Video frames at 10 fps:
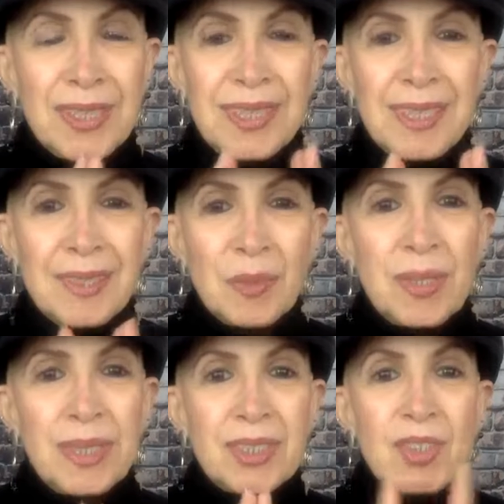in
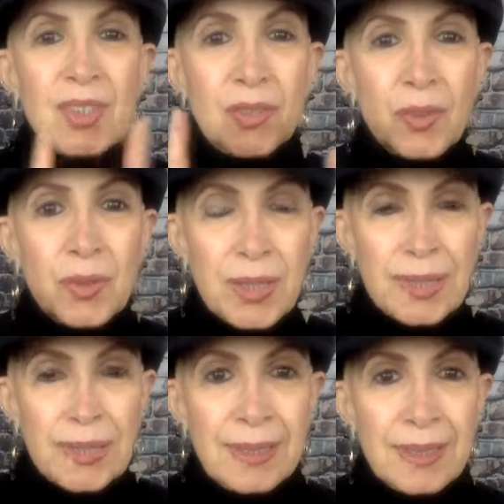which the new
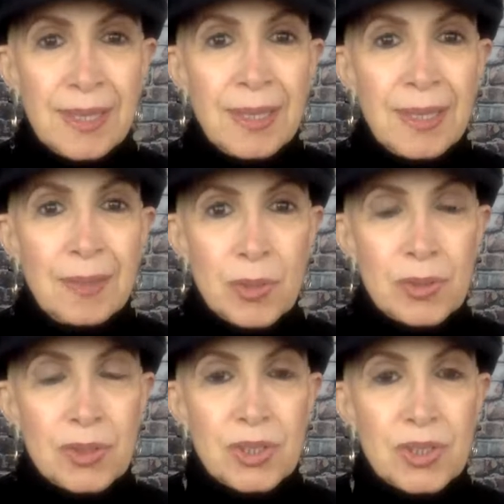can
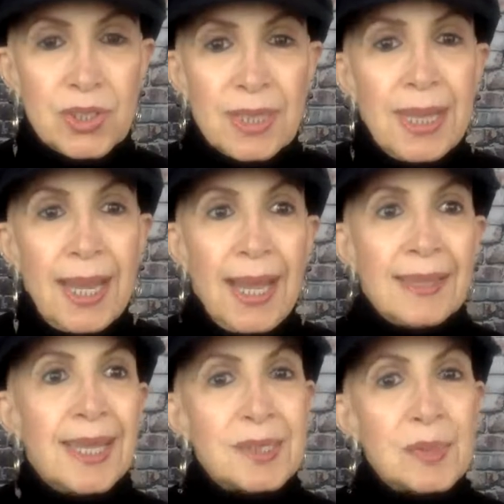emerge. And
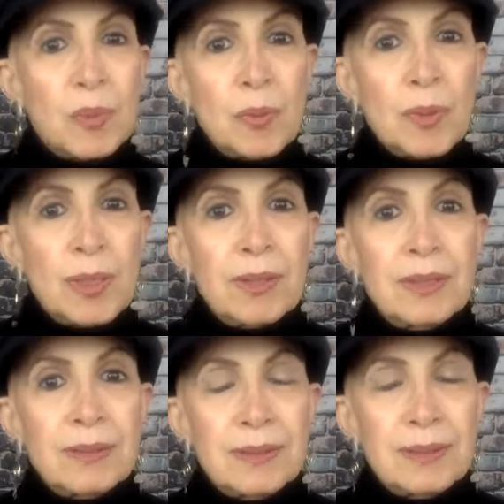that's what
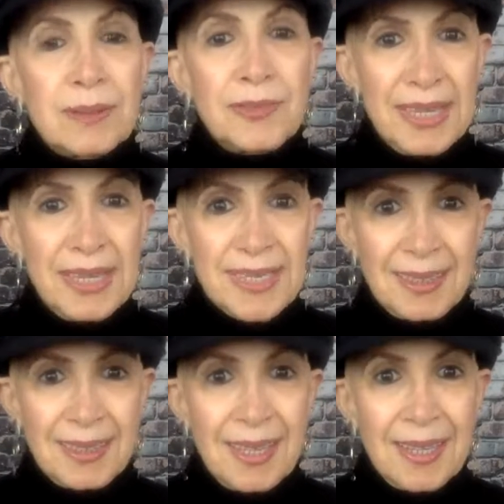we're
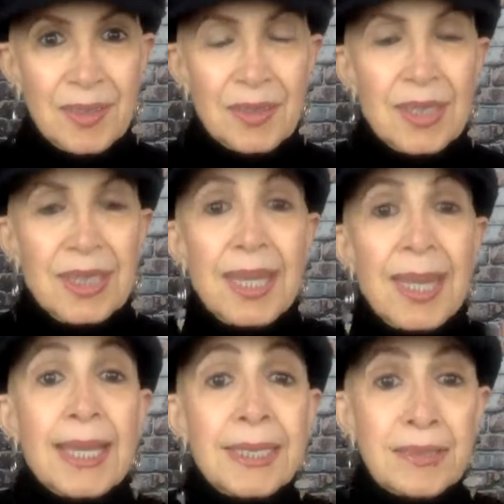facing now,
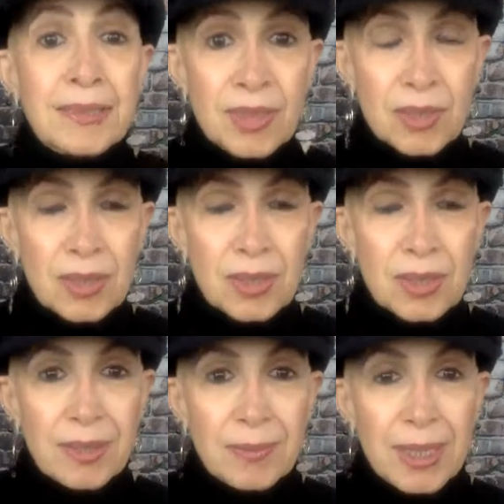individually
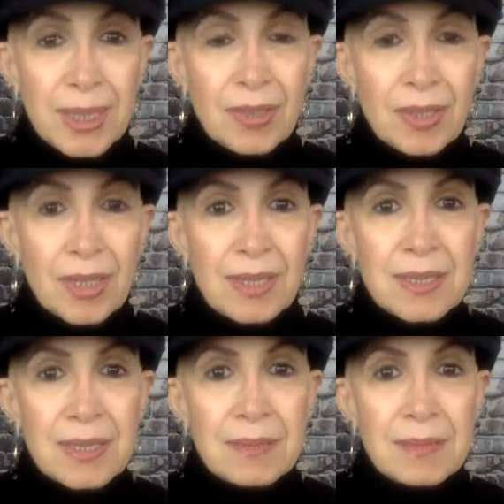on a
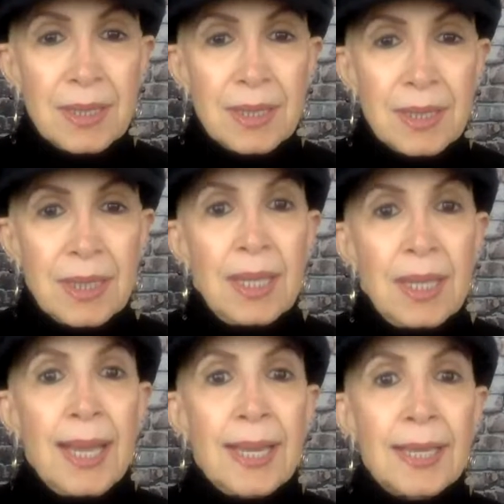microcosm
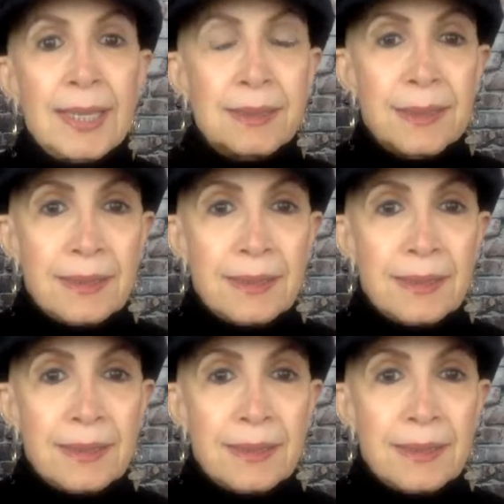and